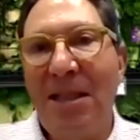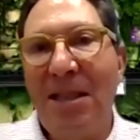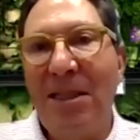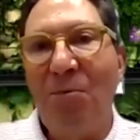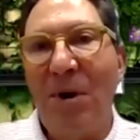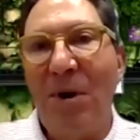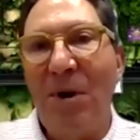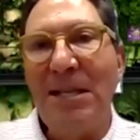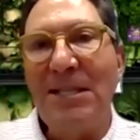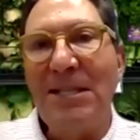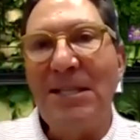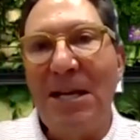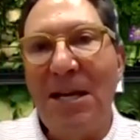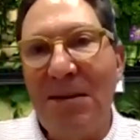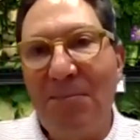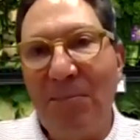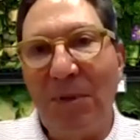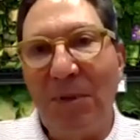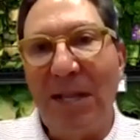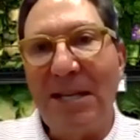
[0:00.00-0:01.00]
that while it's
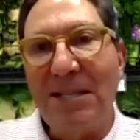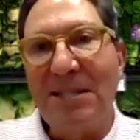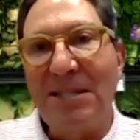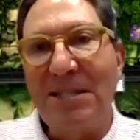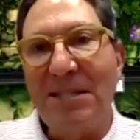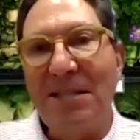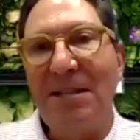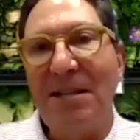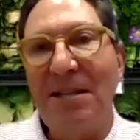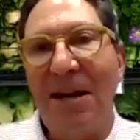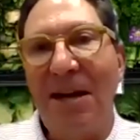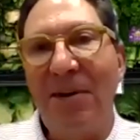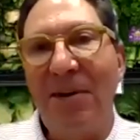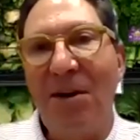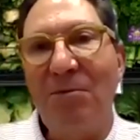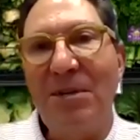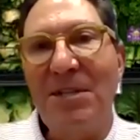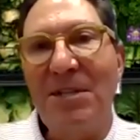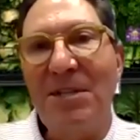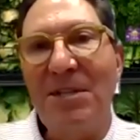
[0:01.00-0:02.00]
unpleasant, I've
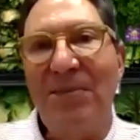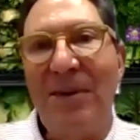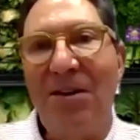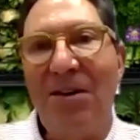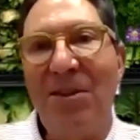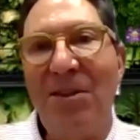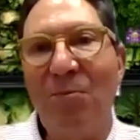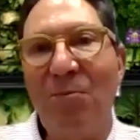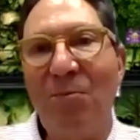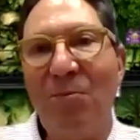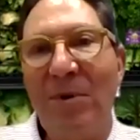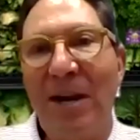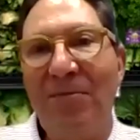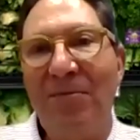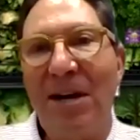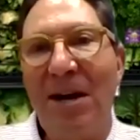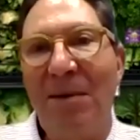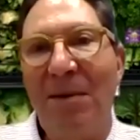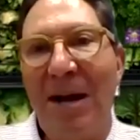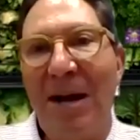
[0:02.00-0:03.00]
always found that when I've
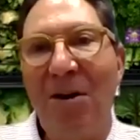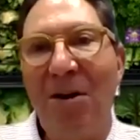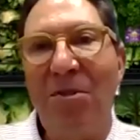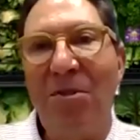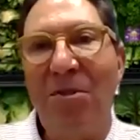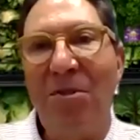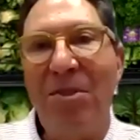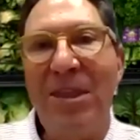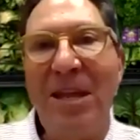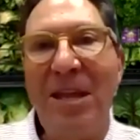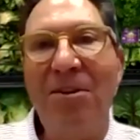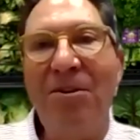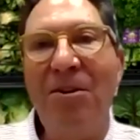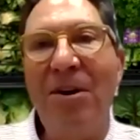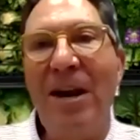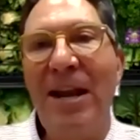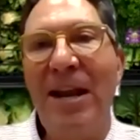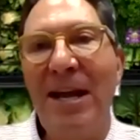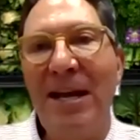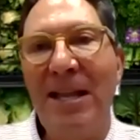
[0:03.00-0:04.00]
come out the
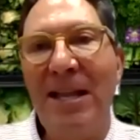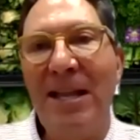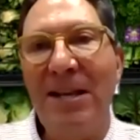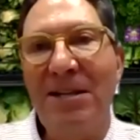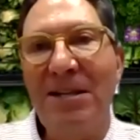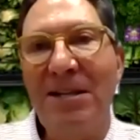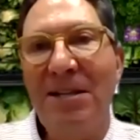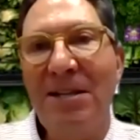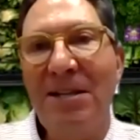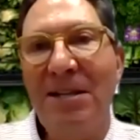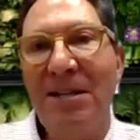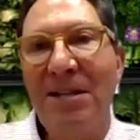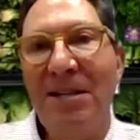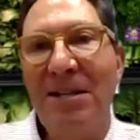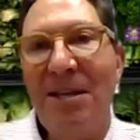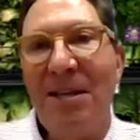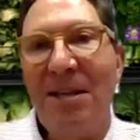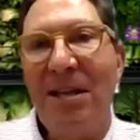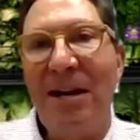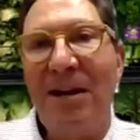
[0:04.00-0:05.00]
other end,
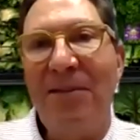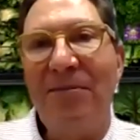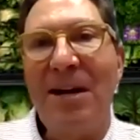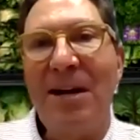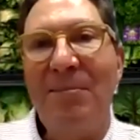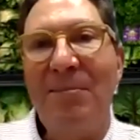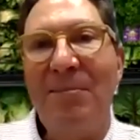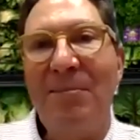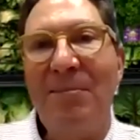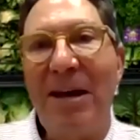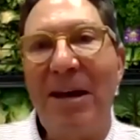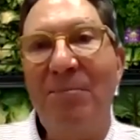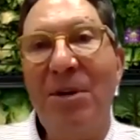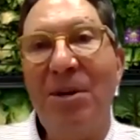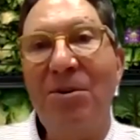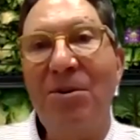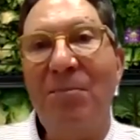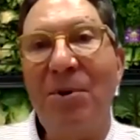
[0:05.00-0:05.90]
that I've come out a bigger